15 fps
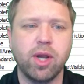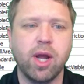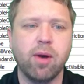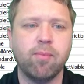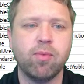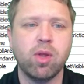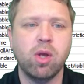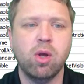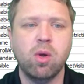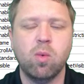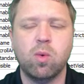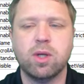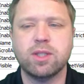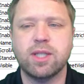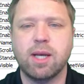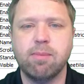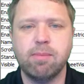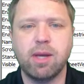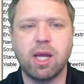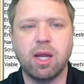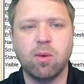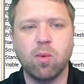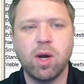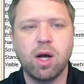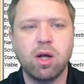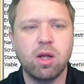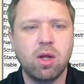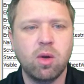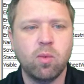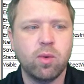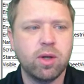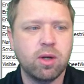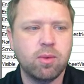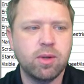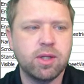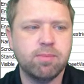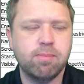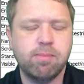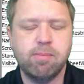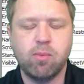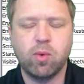Now, what does that mean? Well, we don't want